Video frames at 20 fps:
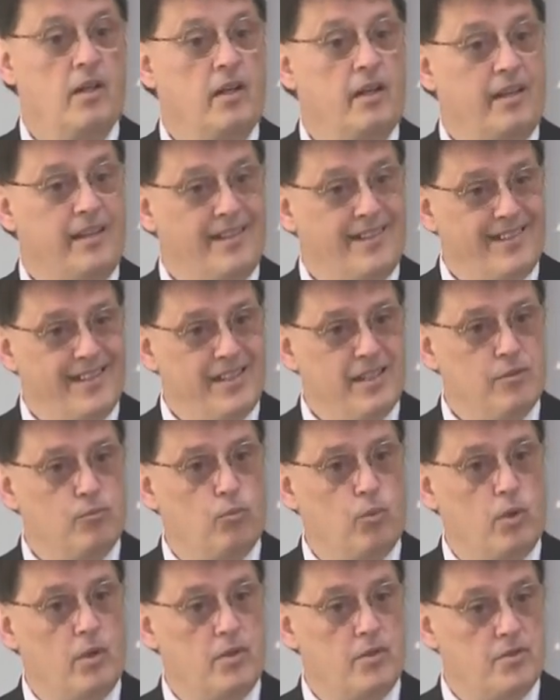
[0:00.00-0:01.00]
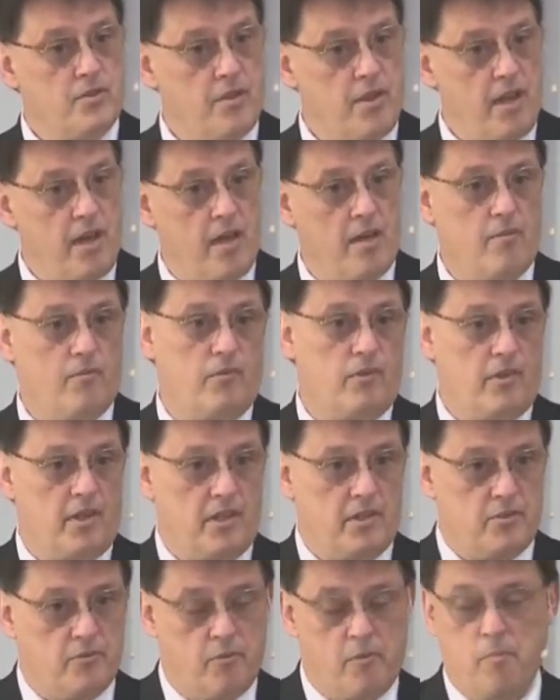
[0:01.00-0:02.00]
And again, what is that? Well,
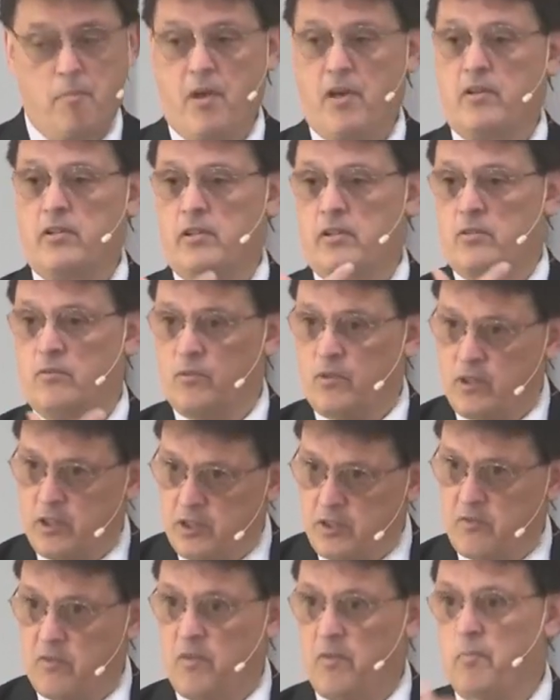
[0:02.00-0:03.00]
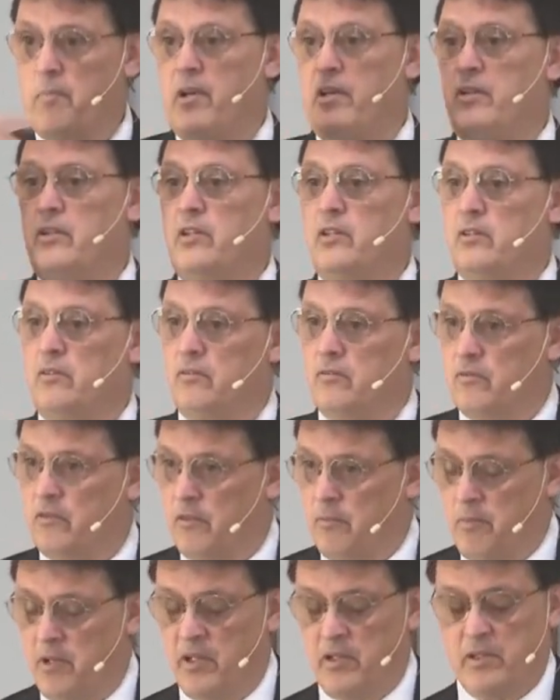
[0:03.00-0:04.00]
that's rebellion. What is rebellion?
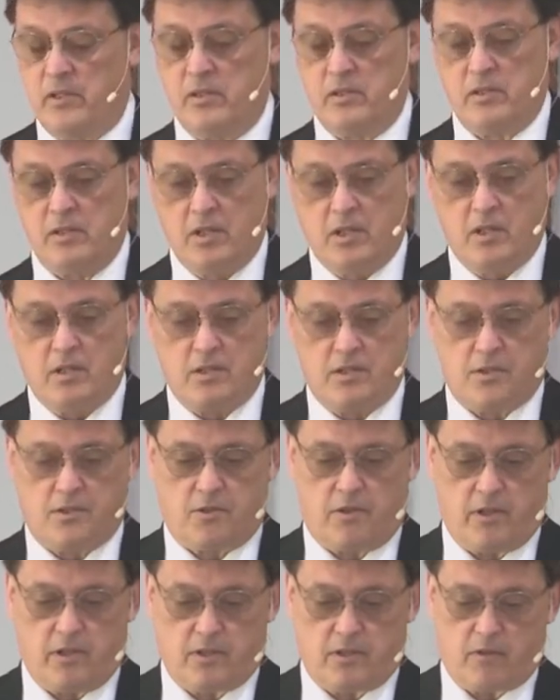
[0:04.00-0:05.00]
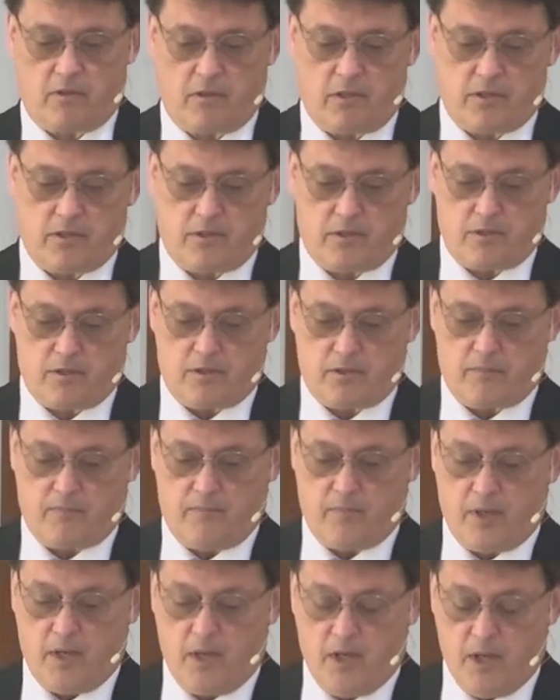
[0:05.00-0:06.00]
Rebellion is transgressions.
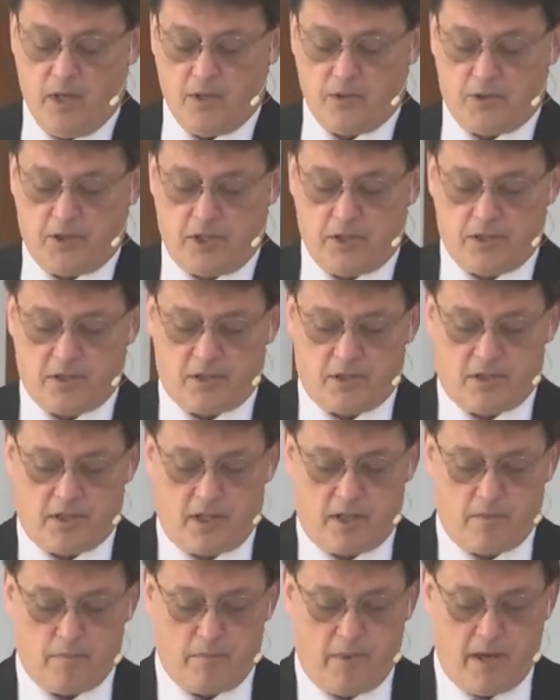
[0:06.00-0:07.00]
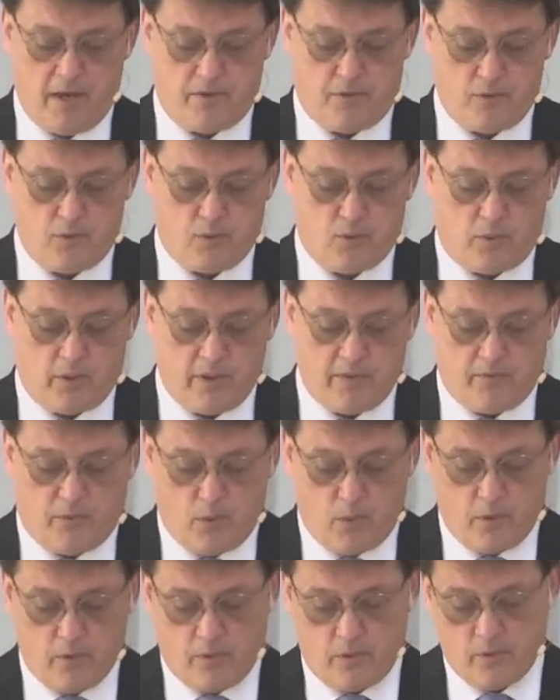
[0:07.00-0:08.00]
Jesus said in Matthew
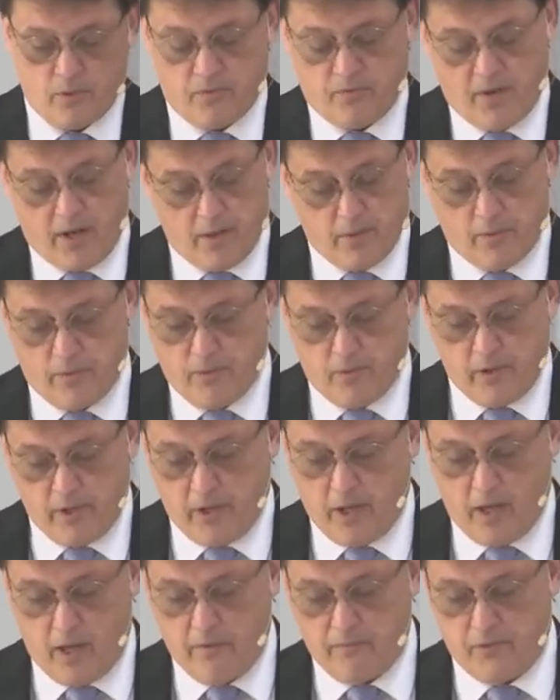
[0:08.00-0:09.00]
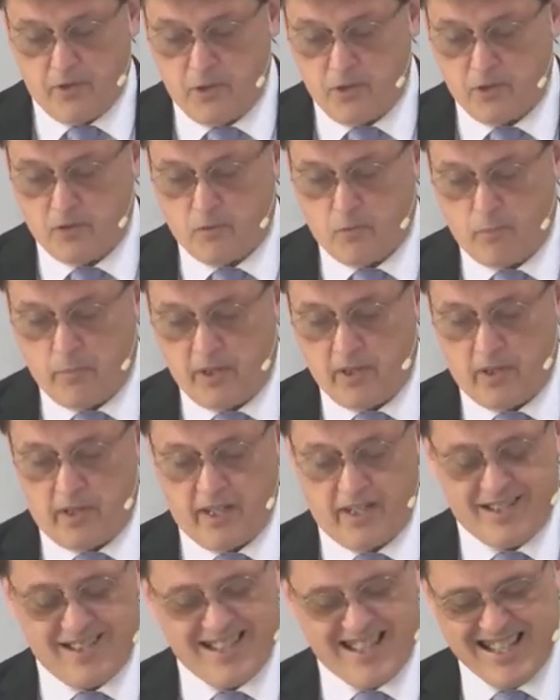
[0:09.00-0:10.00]
24, those final three and a half years will be
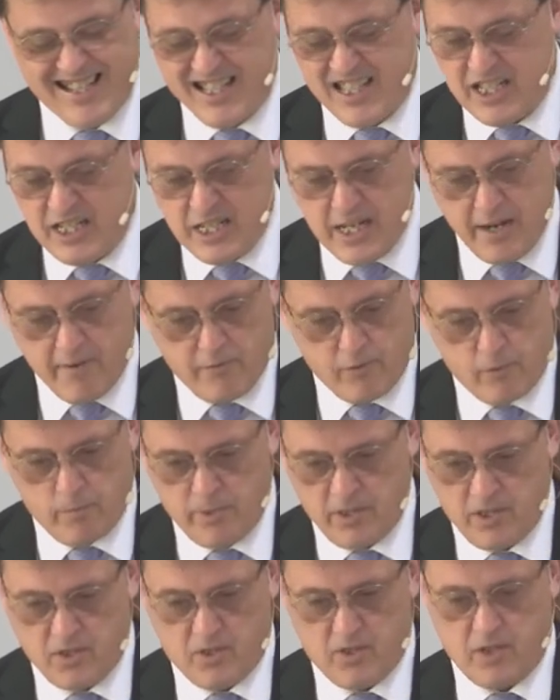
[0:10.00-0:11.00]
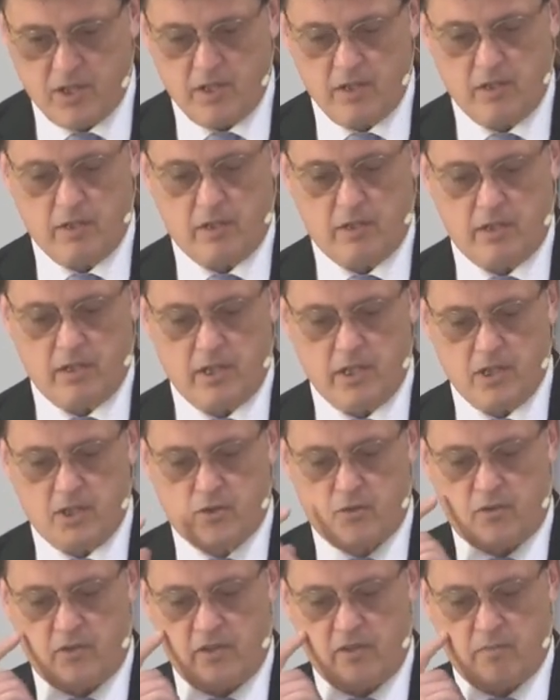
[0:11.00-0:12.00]
like has never been seen in the
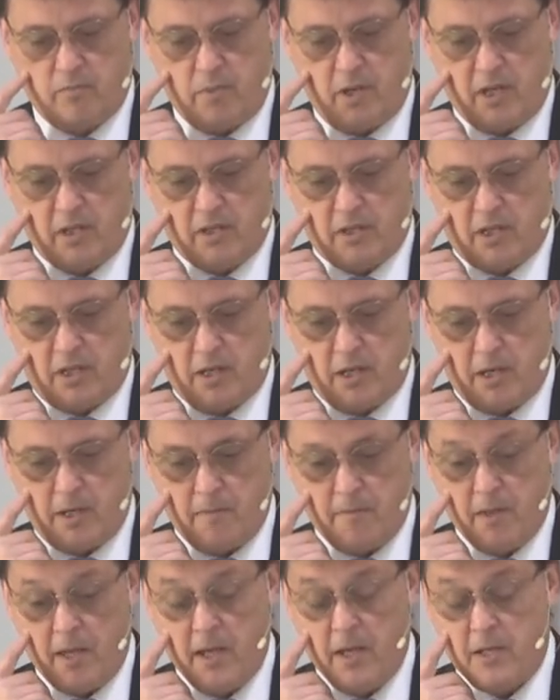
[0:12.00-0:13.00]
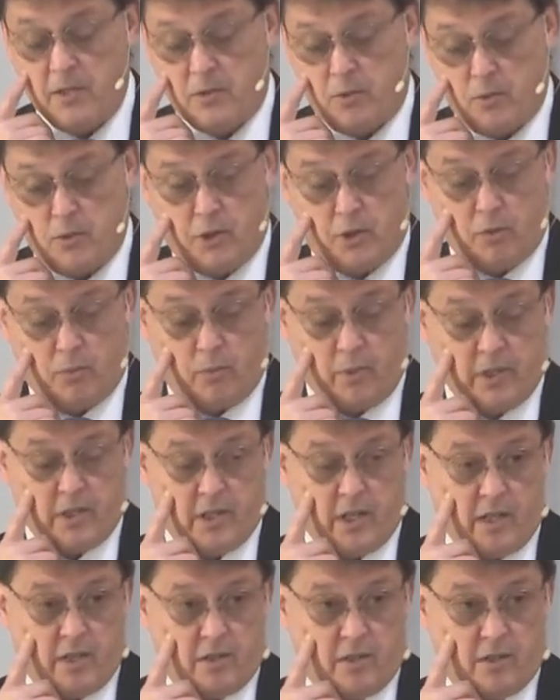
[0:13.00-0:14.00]
history of mankind. So should we
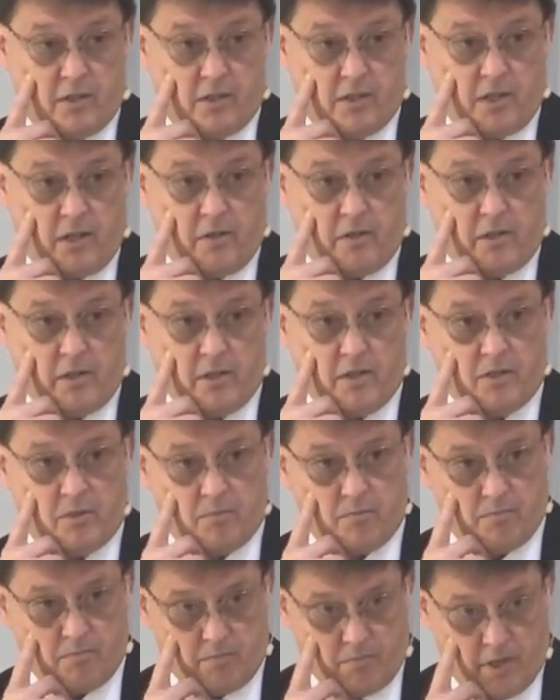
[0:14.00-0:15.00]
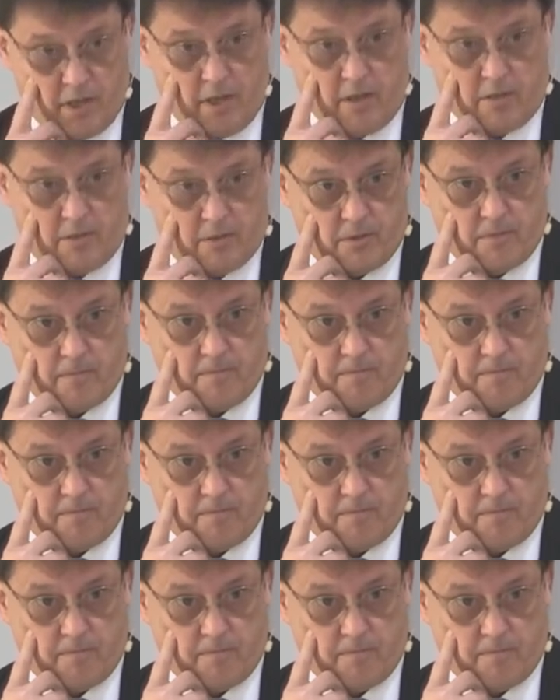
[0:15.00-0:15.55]
take this serious? Yes.